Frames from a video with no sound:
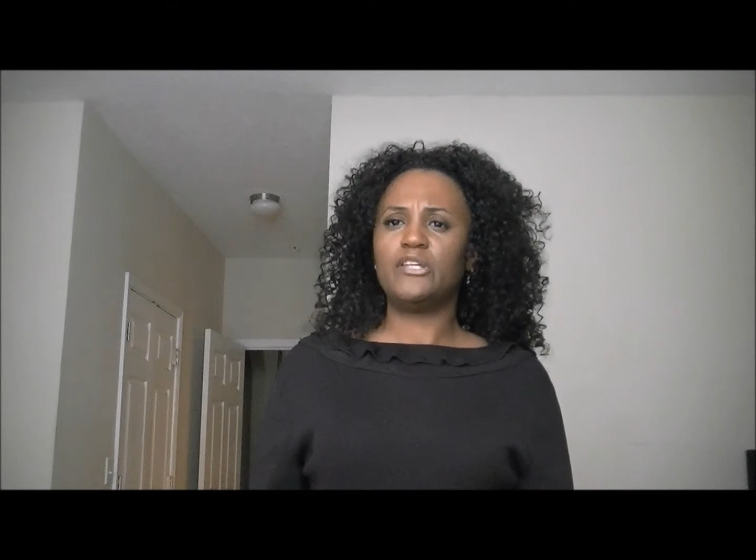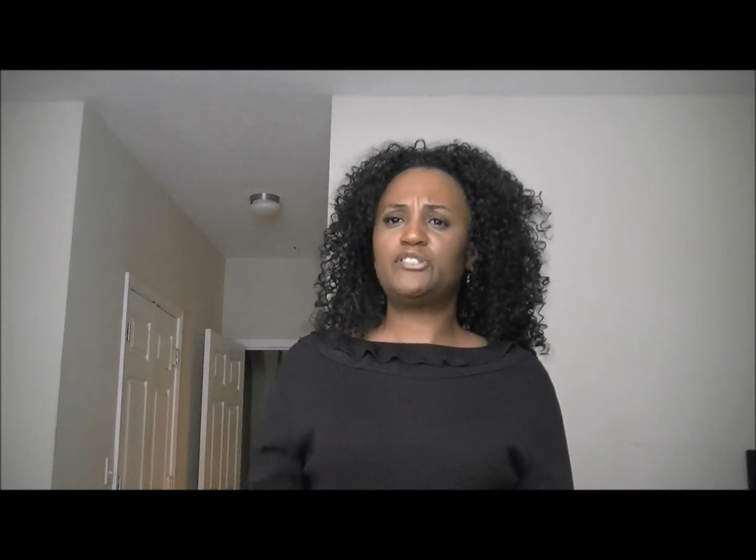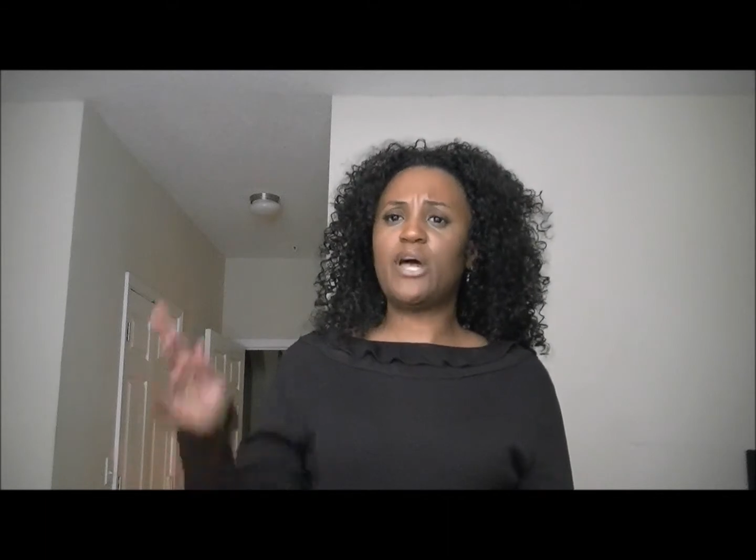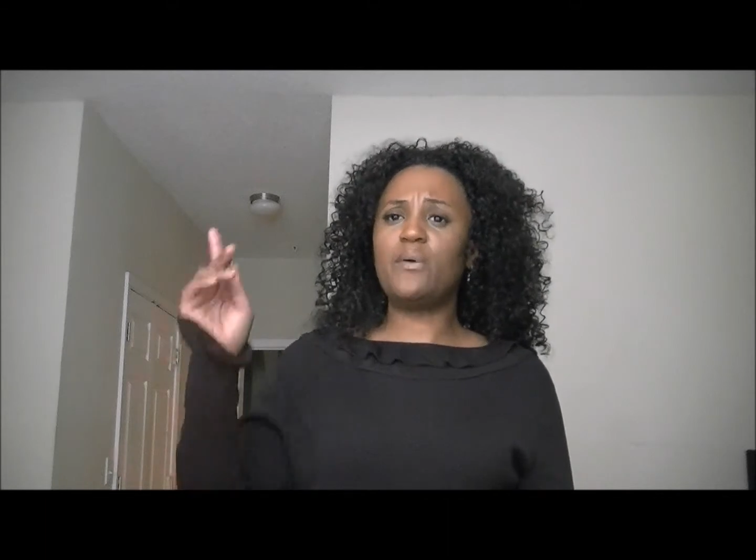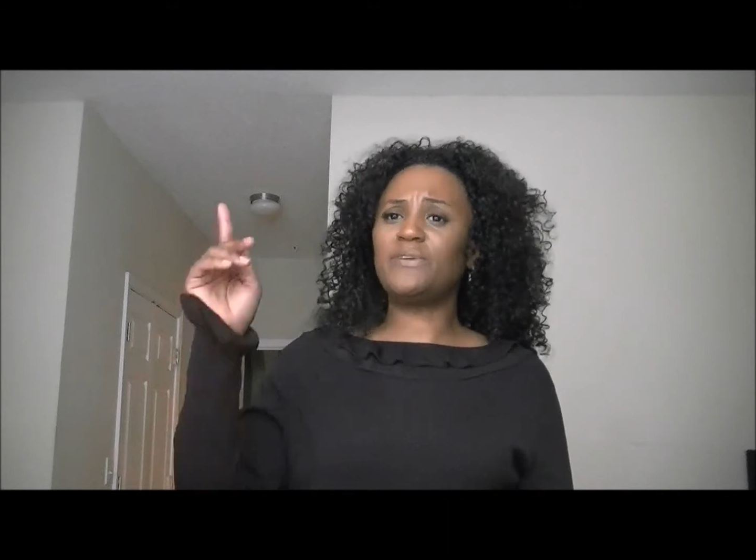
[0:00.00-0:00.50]

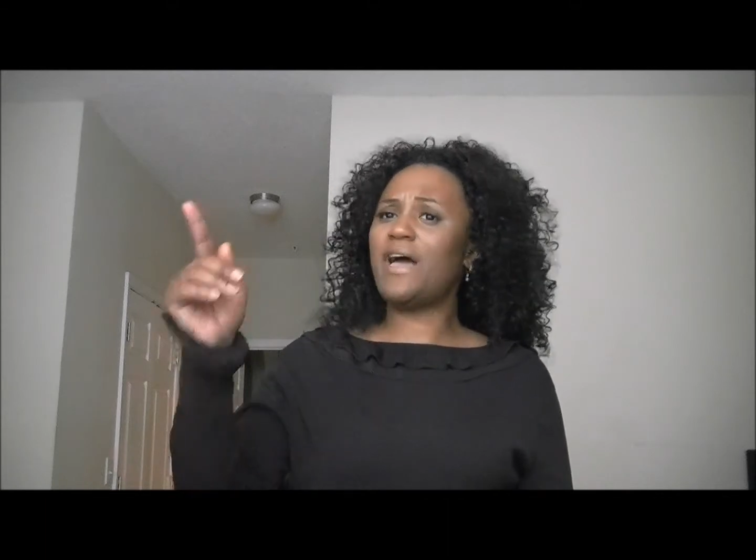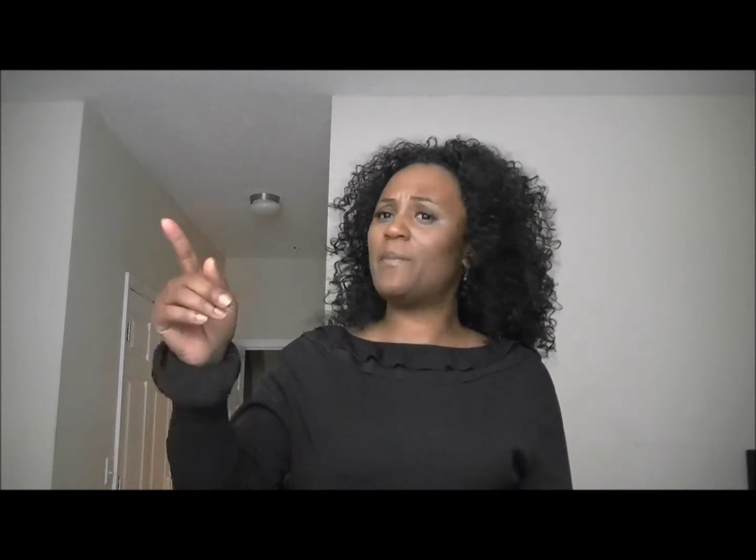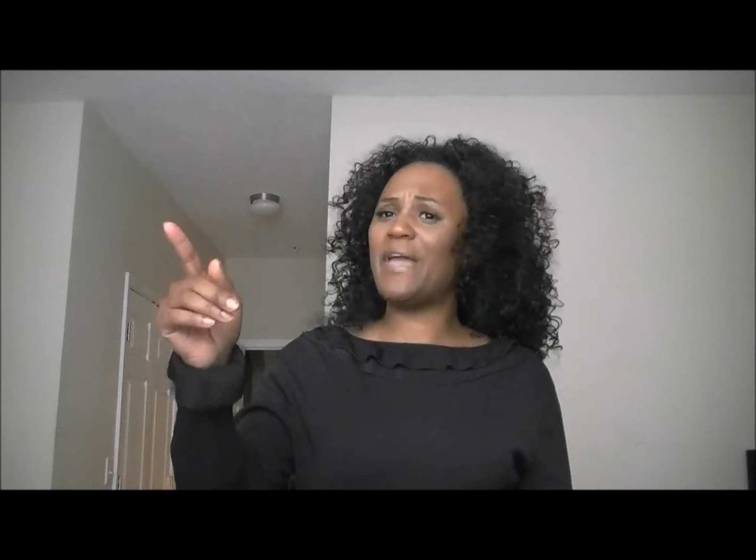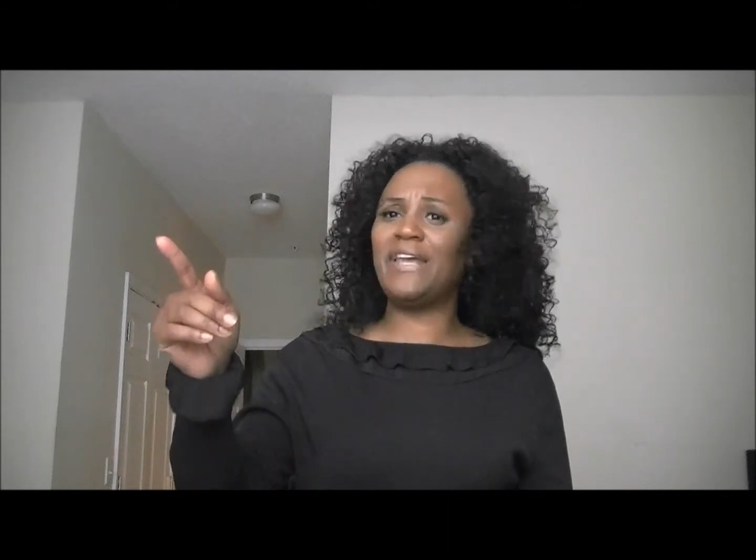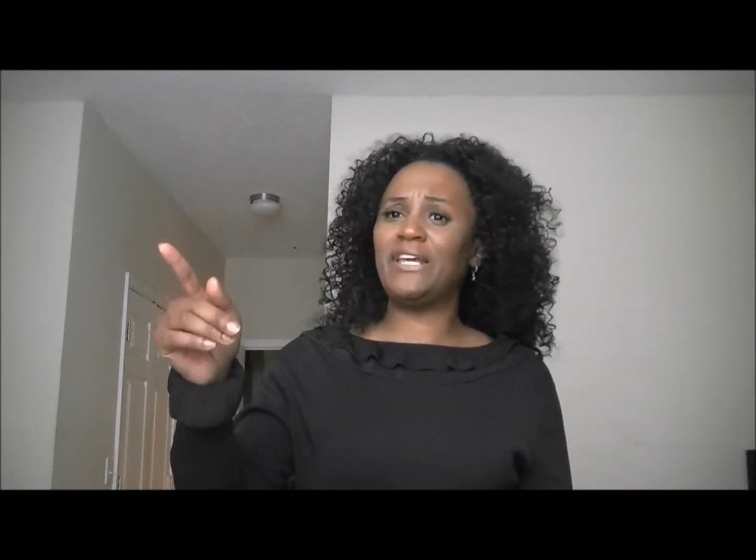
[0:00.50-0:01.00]
Don't
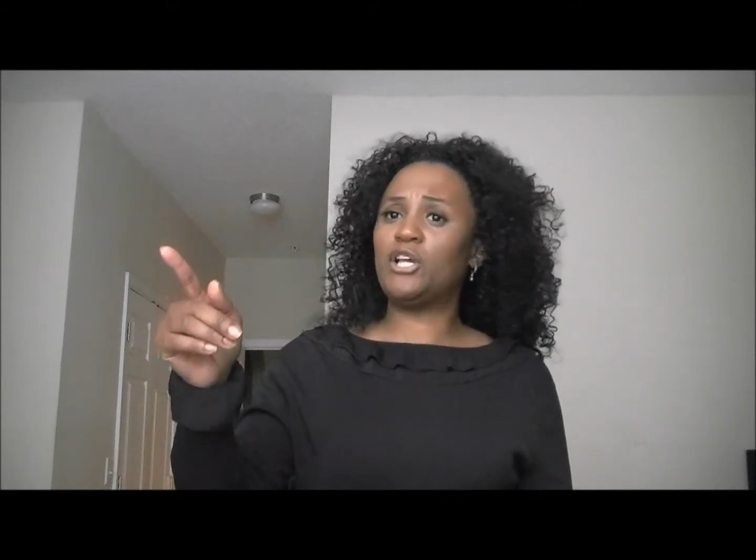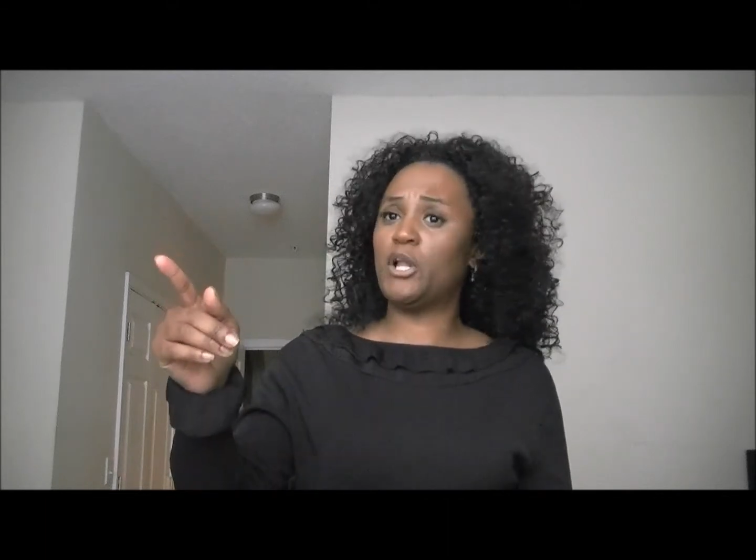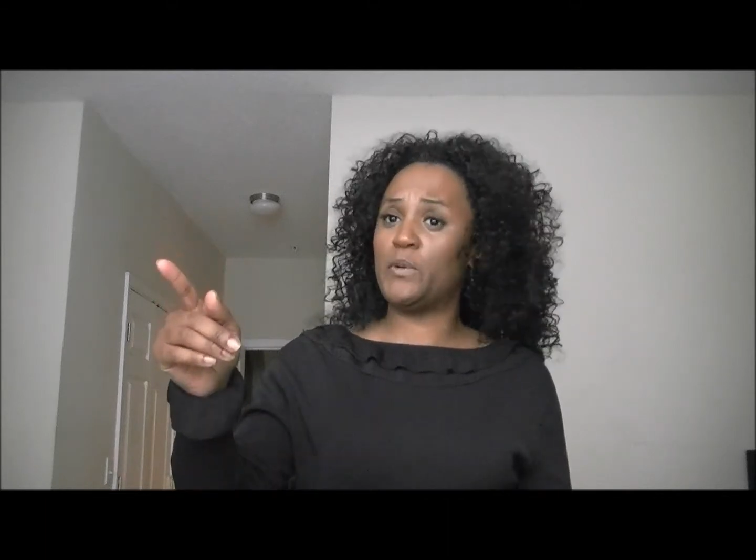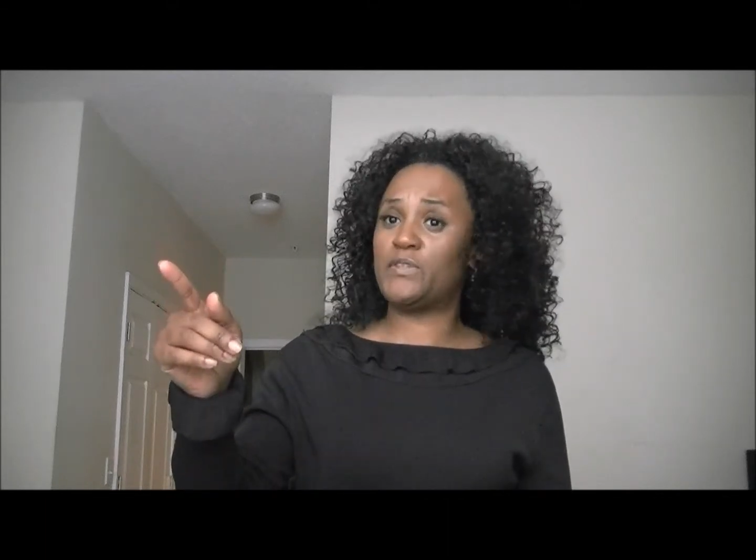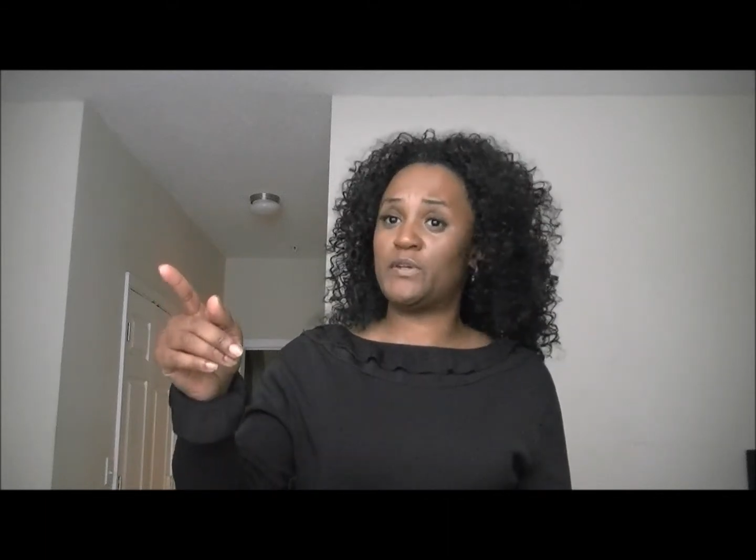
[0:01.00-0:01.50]
come any
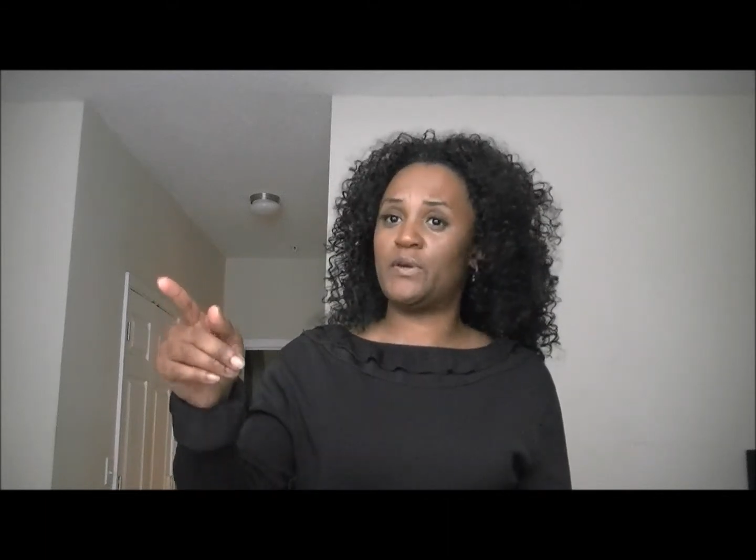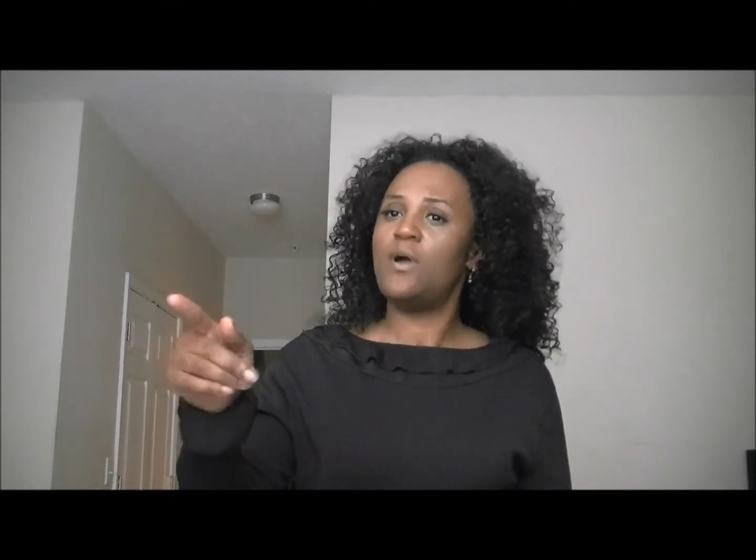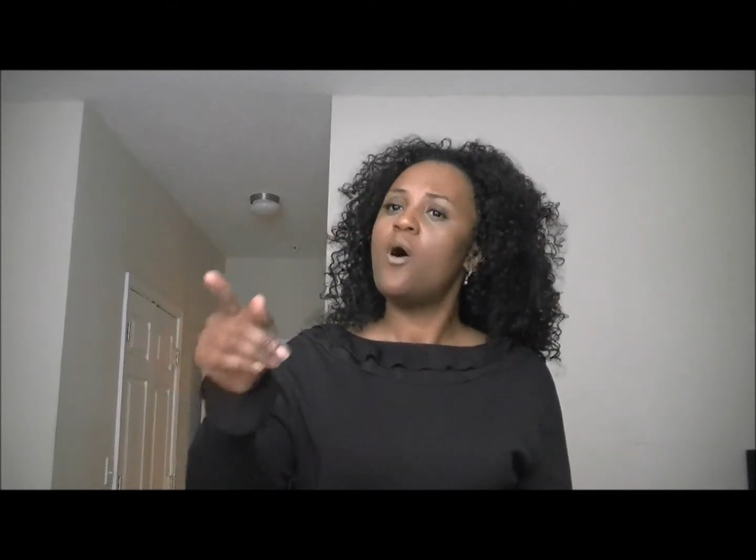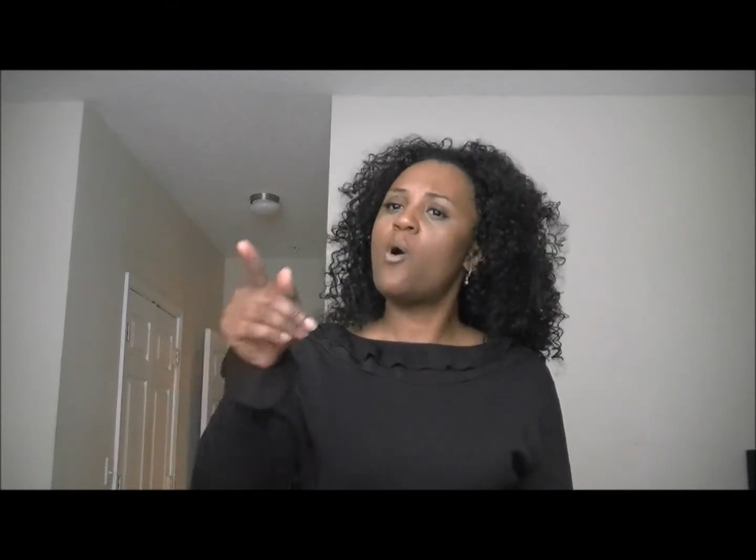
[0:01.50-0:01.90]
closer,